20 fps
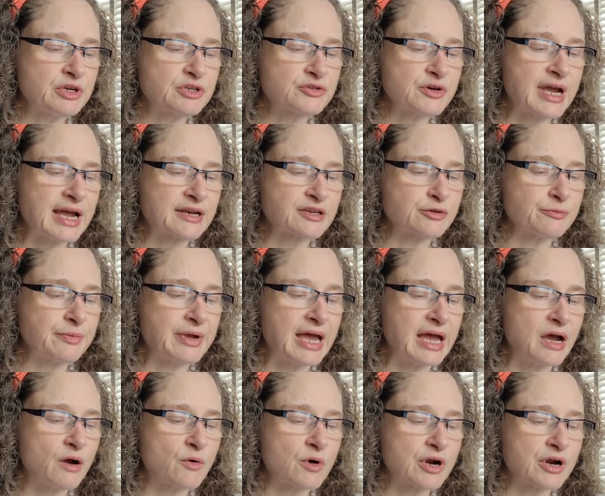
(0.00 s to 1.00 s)
attractor
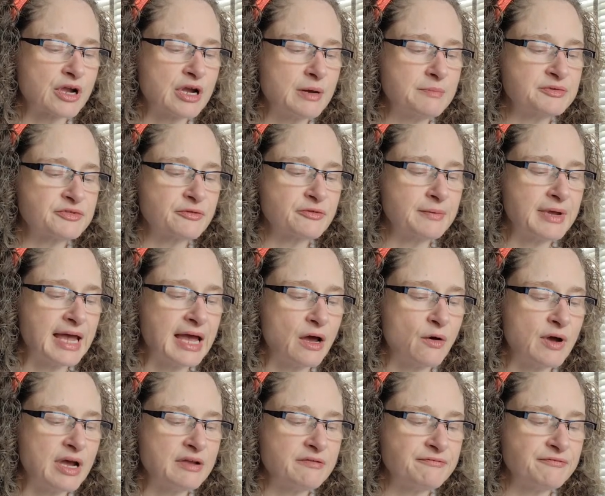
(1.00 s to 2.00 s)
power comes from
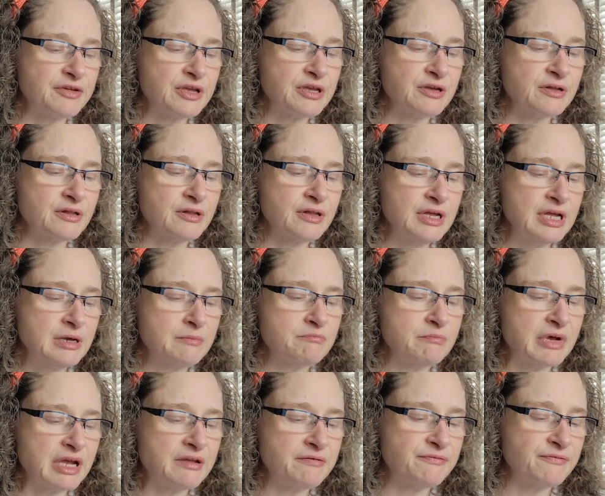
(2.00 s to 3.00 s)
how I feel,
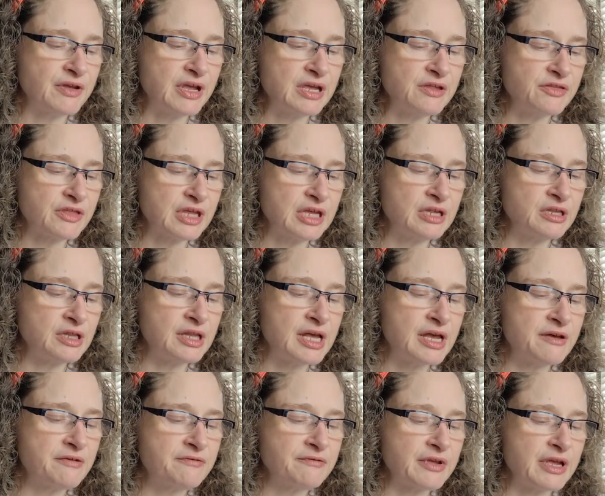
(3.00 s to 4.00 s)
my faith in
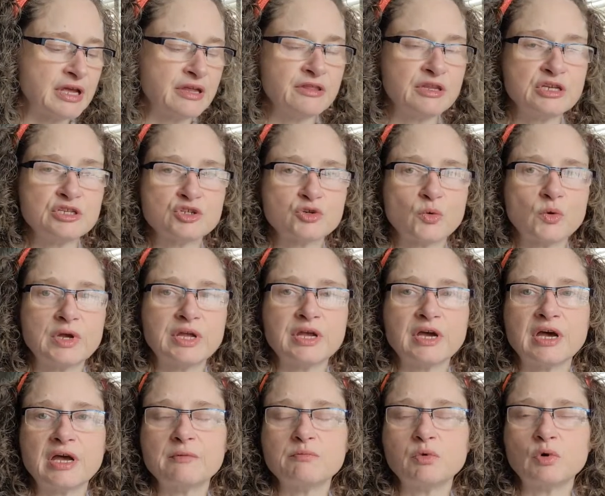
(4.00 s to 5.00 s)
love, and the joy
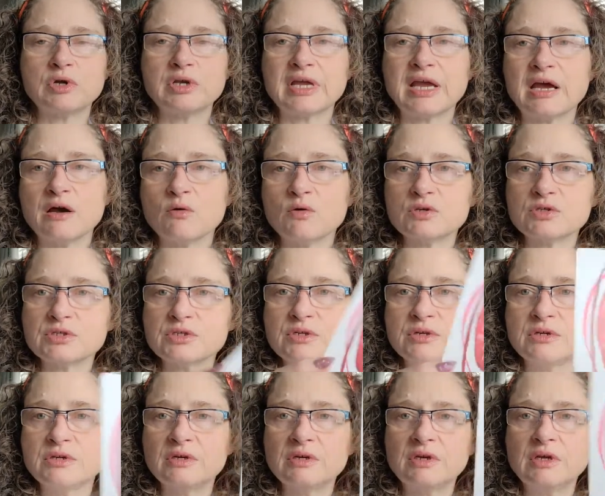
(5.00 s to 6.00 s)
I put out.
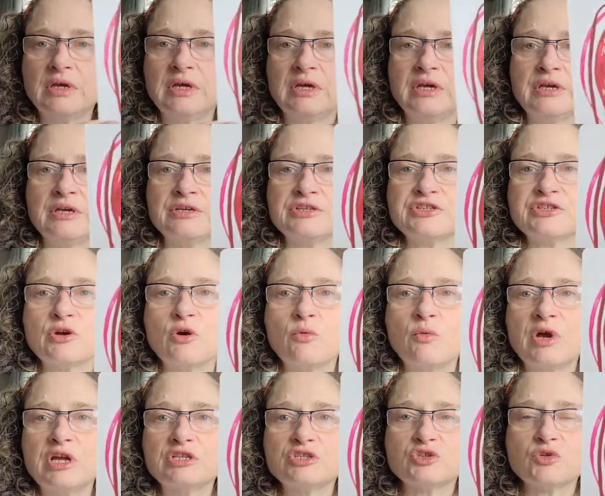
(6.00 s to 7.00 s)
So
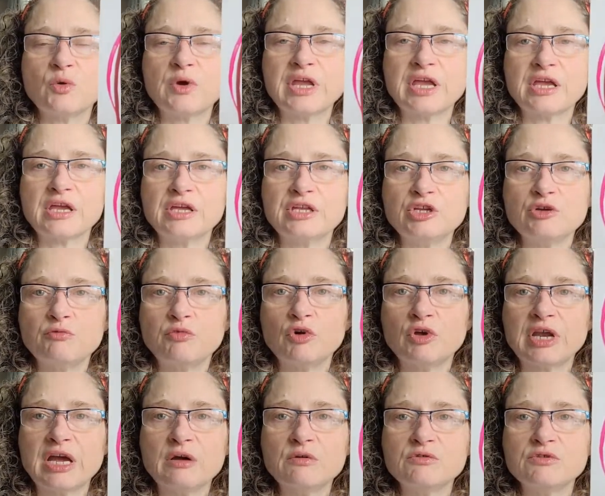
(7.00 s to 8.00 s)
what joy can you put
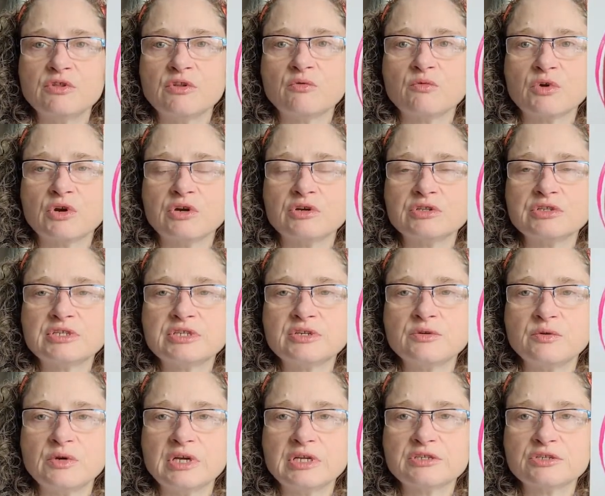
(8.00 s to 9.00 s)
out in the world to
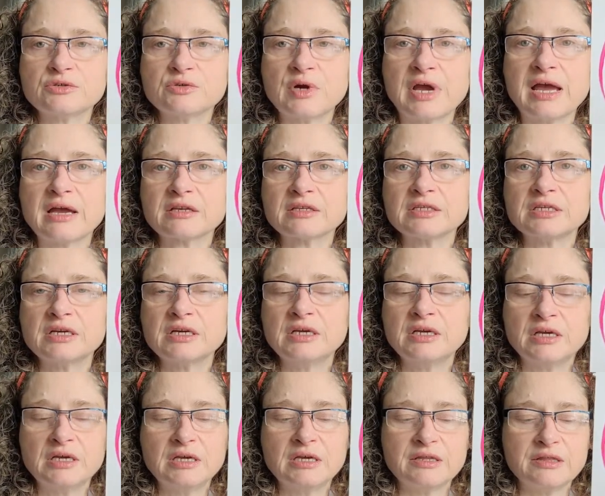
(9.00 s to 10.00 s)
attract
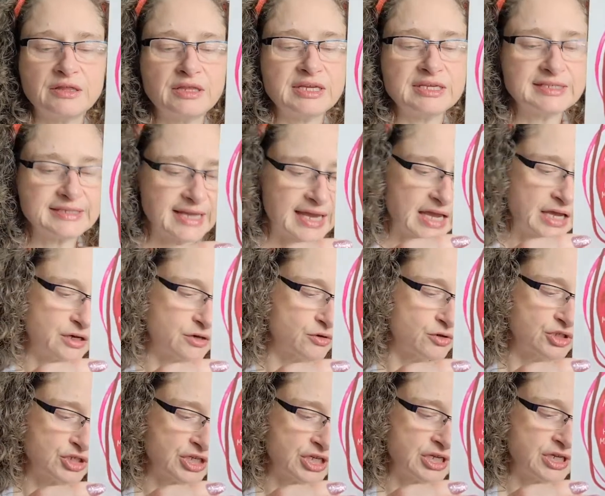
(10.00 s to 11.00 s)
this
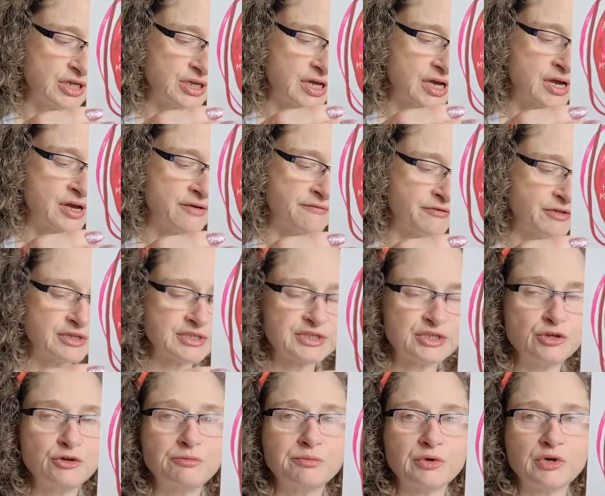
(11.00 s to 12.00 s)
energy of the
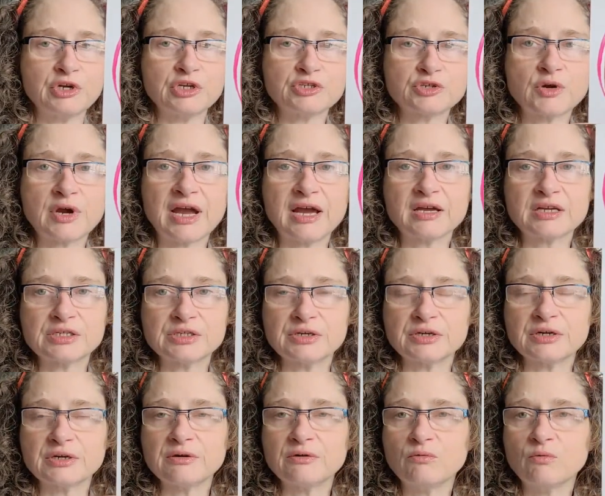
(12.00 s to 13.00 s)
super
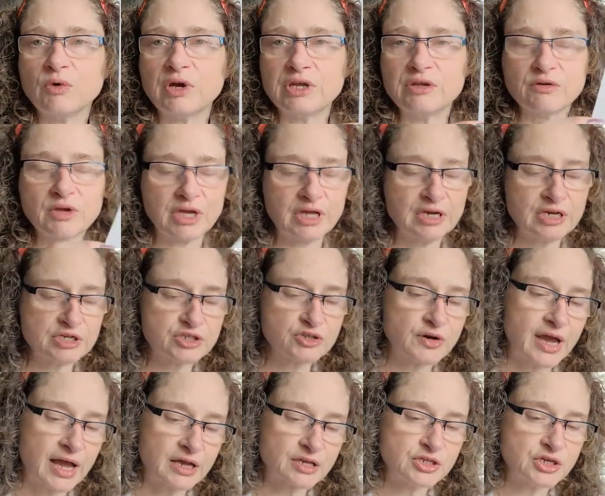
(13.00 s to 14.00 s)
attractor? What you can
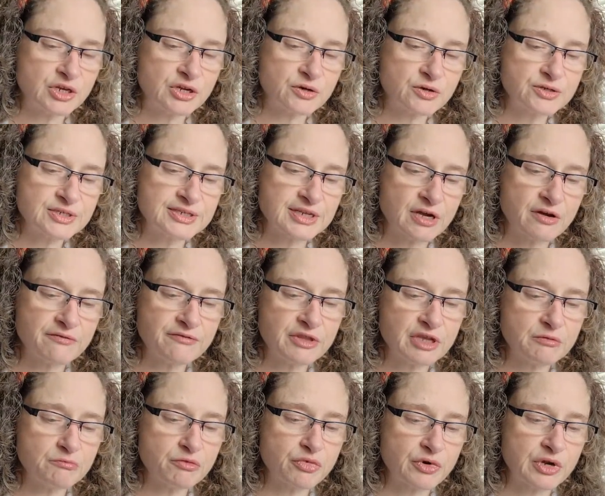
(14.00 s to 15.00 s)
attract to yourself
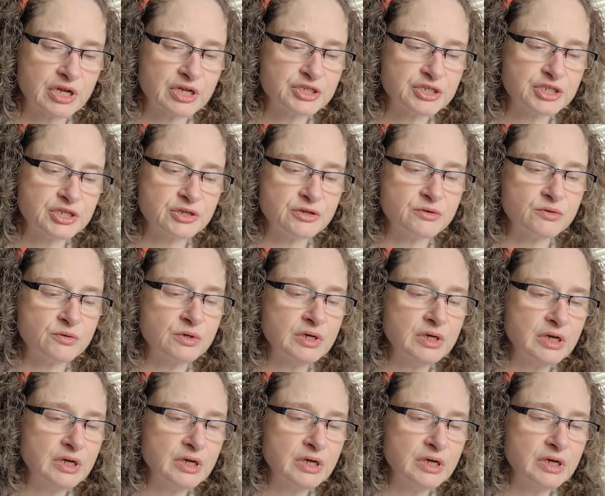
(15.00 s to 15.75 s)
that brings you